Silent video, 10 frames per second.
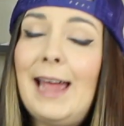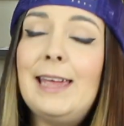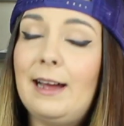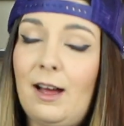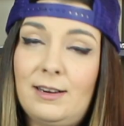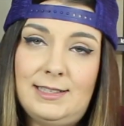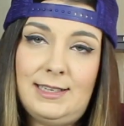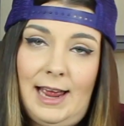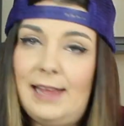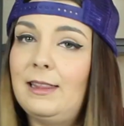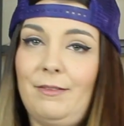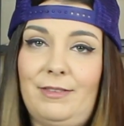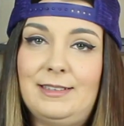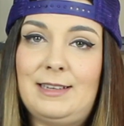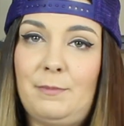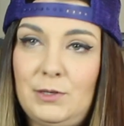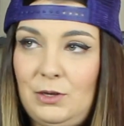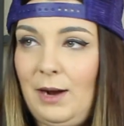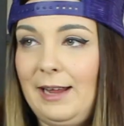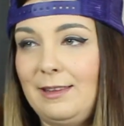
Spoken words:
I loved this episode.